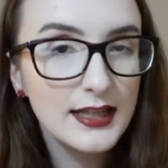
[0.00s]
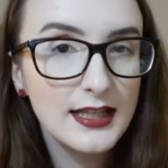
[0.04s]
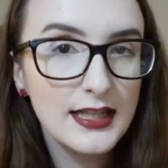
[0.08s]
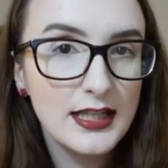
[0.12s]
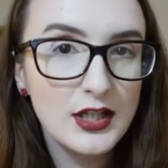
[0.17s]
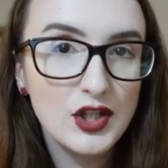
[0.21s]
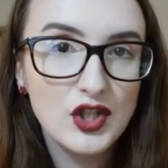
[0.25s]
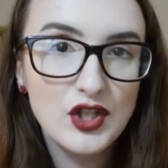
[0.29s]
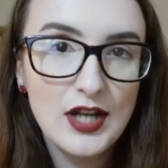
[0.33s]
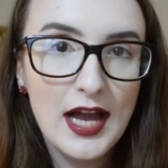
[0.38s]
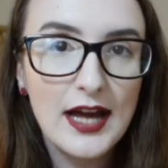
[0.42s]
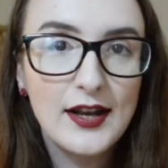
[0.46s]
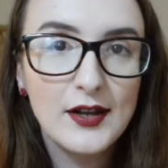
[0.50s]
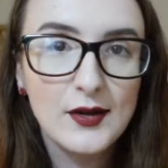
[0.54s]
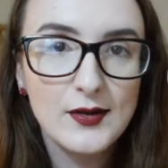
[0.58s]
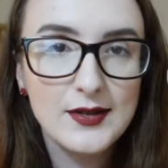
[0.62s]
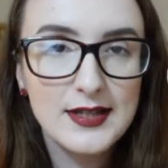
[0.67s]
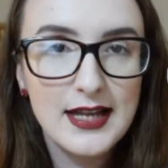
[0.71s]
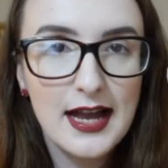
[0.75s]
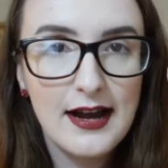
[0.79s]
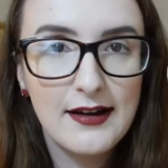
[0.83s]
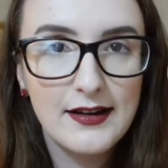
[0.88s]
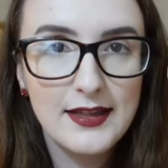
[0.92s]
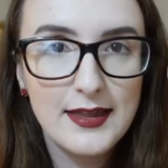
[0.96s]
these shadows
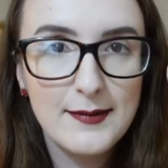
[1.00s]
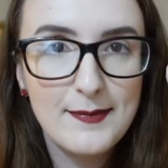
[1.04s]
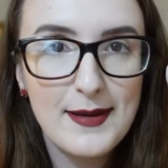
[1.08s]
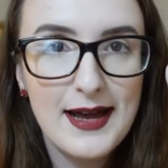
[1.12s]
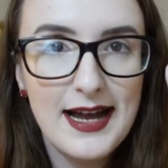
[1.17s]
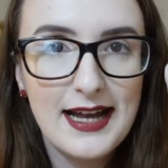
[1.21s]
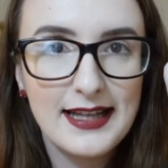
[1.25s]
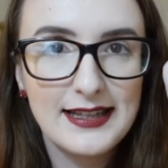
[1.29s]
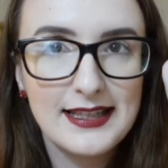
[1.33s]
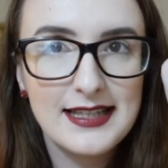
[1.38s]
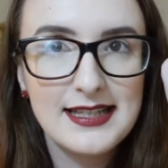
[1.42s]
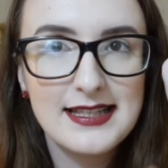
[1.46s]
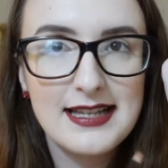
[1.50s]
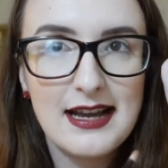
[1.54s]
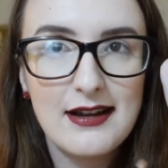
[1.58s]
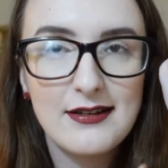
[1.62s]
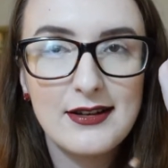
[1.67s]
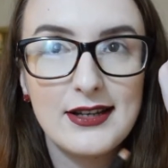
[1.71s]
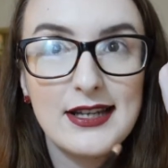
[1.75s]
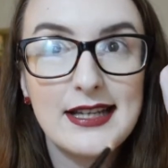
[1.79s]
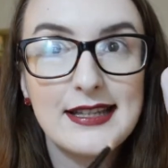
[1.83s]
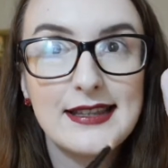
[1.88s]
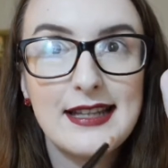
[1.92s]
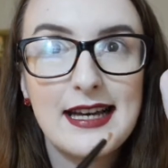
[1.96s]
are in the pan is how
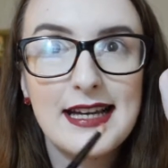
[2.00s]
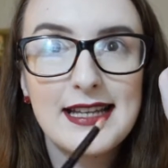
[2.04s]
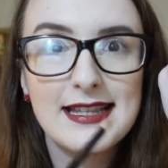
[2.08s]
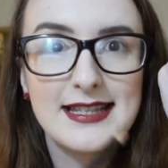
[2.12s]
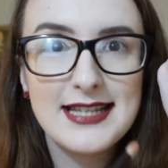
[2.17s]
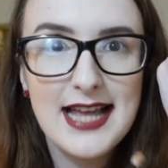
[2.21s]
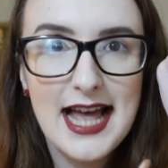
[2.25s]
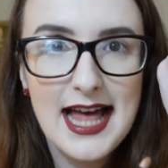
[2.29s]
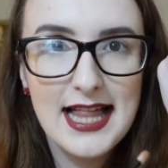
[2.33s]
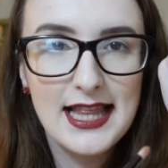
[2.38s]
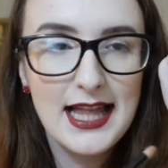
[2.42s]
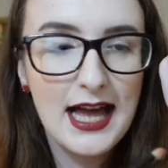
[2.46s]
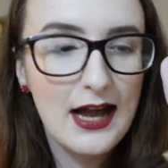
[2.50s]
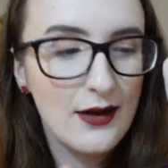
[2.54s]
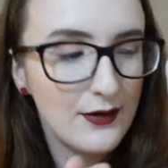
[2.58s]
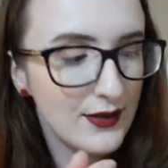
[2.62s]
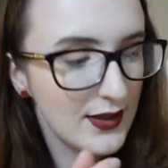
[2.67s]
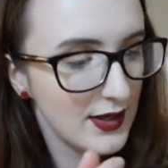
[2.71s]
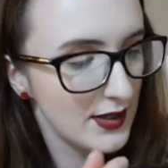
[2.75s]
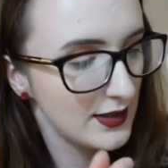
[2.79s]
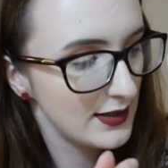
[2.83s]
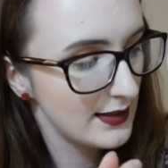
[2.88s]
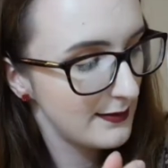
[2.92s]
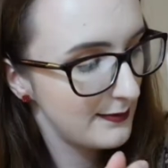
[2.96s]
you can like tell how they're
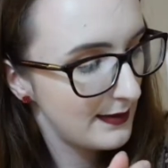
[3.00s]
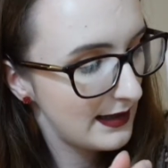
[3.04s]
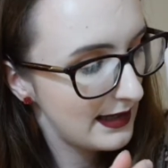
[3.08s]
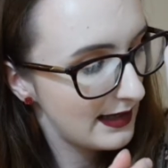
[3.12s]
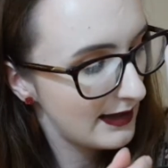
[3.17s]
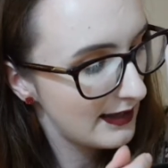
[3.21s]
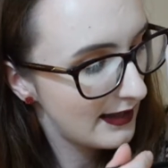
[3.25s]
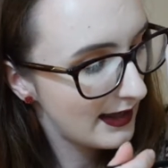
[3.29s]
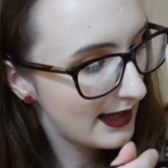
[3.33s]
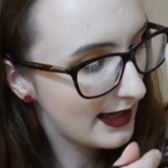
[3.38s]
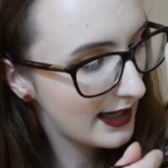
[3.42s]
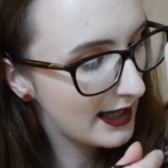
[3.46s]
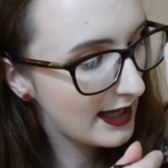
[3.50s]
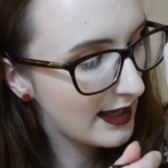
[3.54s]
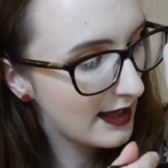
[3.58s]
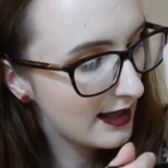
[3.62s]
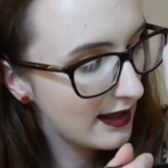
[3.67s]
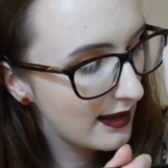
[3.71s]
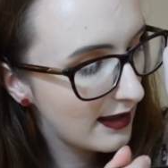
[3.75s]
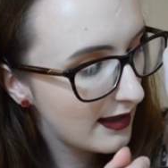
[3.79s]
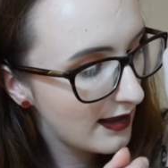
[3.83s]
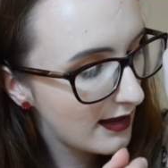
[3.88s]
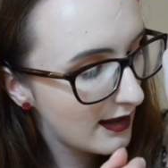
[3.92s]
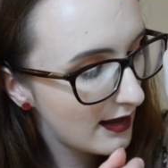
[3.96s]
going to be,
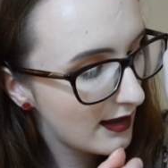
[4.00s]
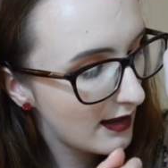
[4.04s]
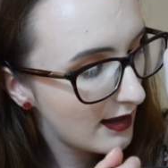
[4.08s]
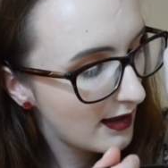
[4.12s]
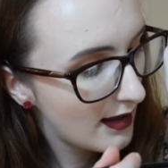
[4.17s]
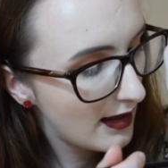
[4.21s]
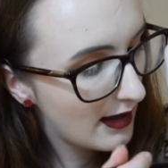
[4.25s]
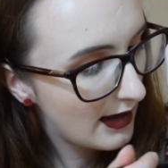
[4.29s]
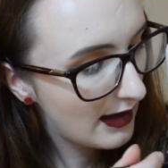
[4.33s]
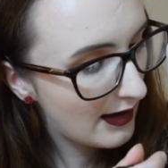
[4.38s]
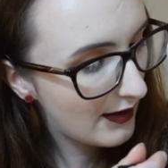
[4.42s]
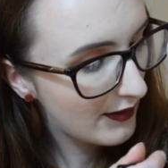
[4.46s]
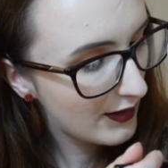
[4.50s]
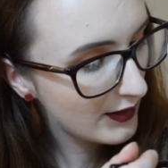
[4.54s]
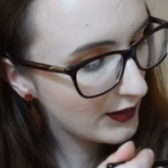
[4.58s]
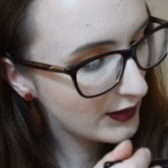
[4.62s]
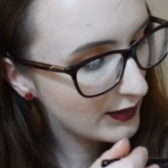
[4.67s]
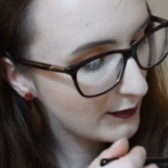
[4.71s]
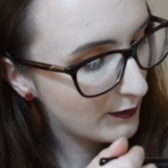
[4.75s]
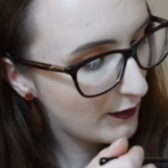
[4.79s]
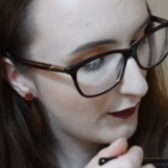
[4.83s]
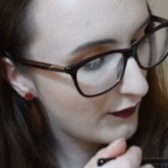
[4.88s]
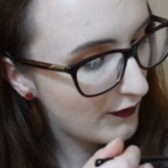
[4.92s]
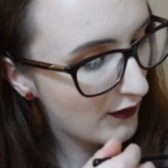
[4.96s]
like how they're
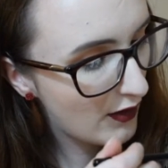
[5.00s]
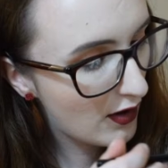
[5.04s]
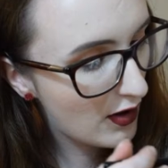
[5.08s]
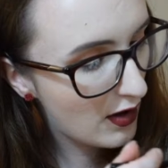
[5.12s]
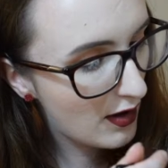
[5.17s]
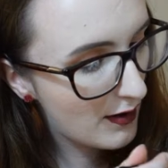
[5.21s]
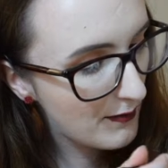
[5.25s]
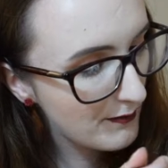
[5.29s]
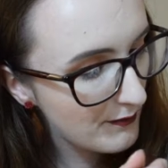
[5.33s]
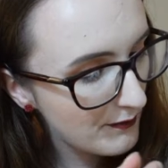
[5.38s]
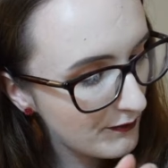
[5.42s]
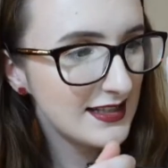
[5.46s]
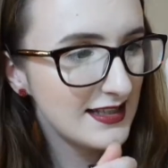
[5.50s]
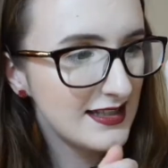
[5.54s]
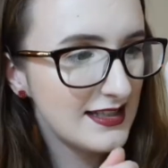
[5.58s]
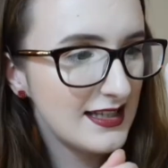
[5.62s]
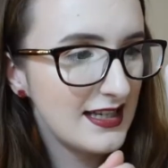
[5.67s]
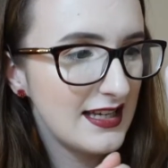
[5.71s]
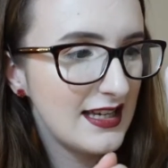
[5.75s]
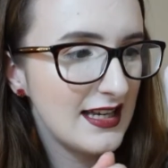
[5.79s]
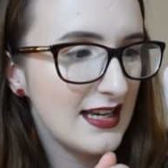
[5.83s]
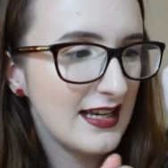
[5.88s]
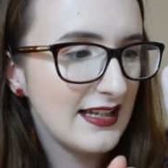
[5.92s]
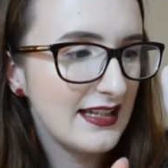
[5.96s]
going to perform.
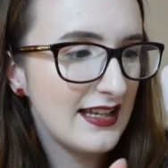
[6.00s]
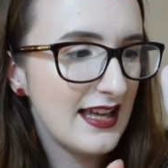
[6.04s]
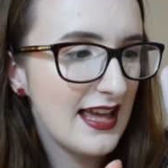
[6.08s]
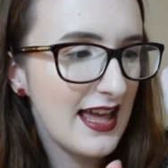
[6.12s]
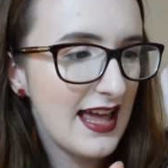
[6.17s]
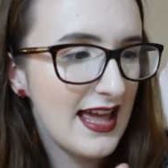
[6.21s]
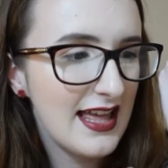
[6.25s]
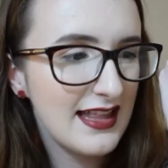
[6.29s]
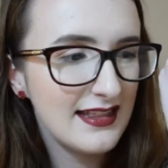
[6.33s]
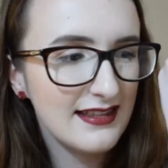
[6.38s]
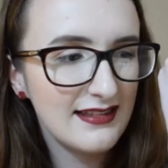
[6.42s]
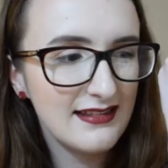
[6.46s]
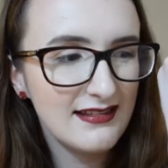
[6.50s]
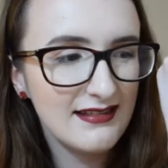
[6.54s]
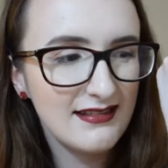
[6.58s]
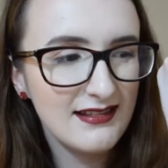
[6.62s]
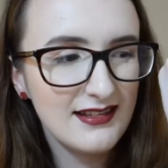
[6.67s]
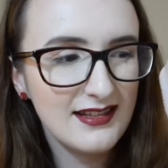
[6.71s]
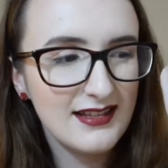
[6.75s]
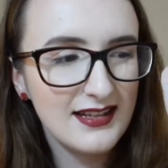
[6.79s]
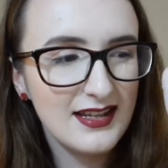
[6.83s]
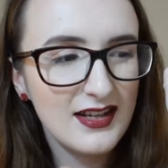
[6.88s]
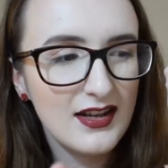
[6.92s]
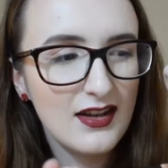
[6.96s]
See, again,
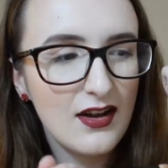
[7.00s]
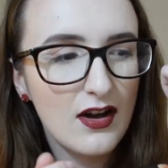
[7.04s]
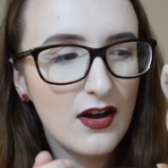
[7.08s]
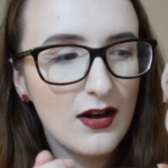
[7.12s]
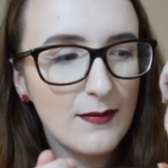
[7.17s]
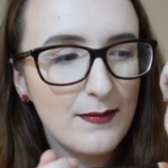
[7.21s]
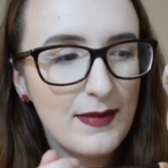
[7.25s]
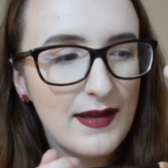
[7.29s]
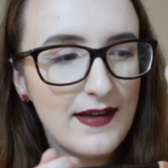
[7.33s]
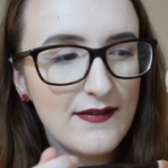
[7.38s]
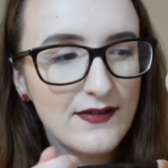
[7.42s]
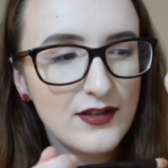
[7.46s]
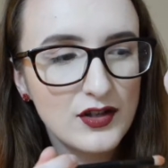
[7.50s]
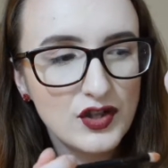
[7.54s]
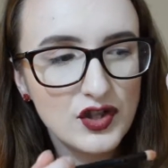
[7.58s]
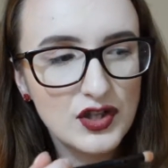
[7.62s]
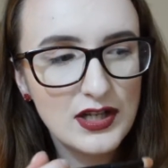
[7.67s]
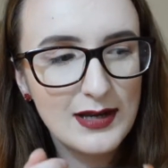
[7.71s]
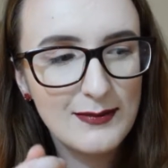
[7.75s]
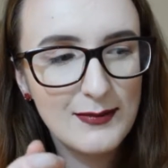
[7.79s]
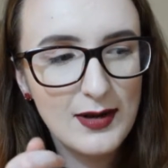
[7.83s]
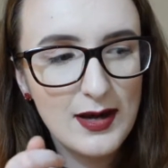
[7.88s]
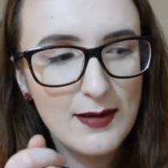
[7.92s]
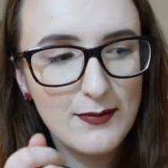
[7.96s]
you got a bit of the
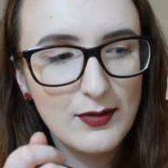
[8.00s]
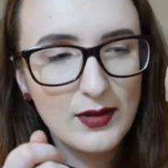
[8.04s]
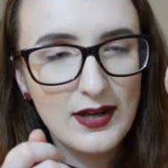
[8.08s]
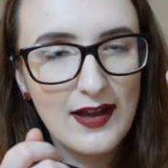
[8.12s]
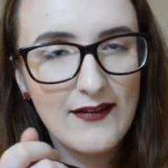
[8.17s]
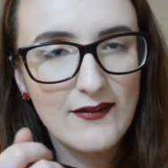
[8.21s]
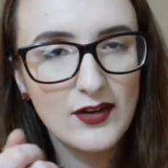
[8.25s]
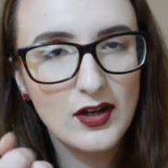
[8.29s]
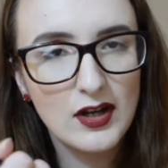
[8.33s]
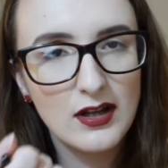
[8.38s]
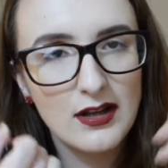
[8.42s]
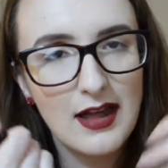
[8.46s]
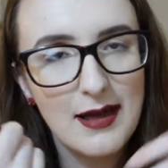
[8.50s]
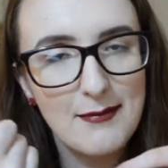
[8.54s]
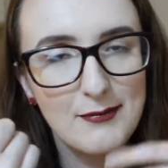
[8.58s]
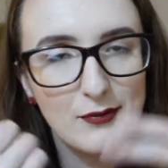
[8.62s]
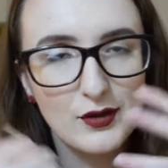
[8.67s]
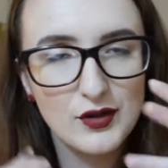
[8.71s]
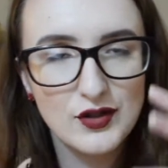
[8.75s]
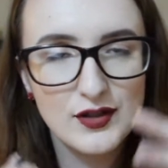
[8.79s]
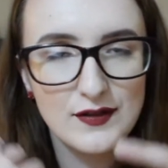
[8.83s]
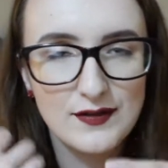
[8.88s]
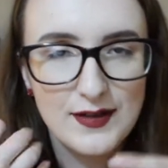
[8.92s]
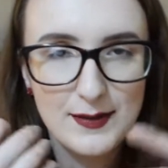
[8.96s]
shimmer, but you haven't got like
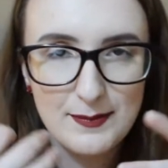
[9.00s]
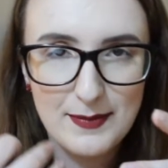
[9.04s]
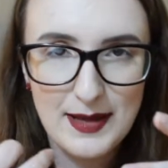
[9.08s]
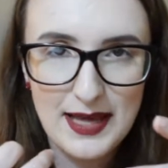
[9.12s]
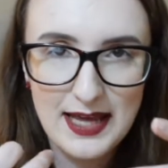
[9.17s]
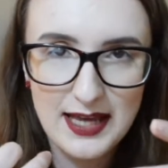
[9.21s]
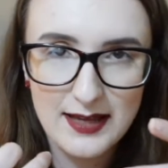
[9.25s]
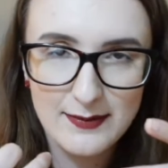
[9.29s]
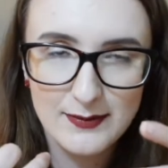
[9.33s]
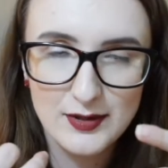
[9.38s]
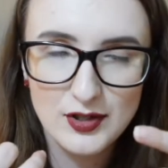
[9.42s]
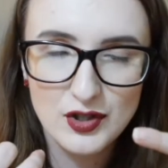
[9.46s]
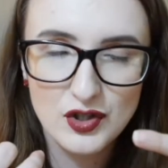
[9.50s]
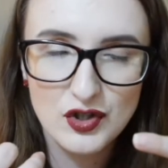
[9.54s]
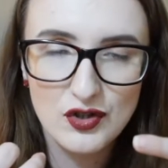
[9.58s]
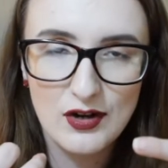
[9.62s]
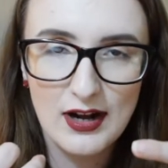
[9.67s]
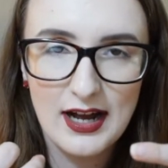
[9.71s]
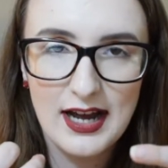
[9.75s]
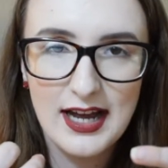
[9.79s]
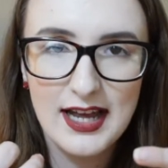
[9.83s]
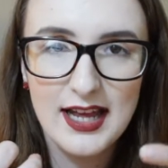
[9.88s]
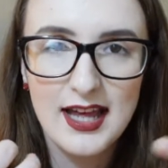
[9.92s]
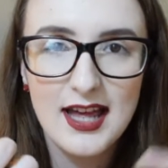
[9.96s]
much of the pigment
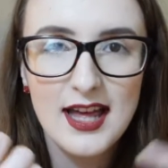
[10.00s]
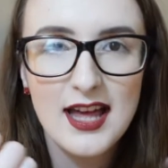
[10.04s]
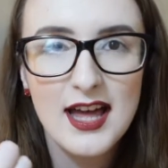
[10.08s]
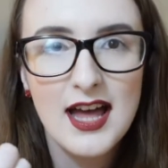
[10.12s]
dry.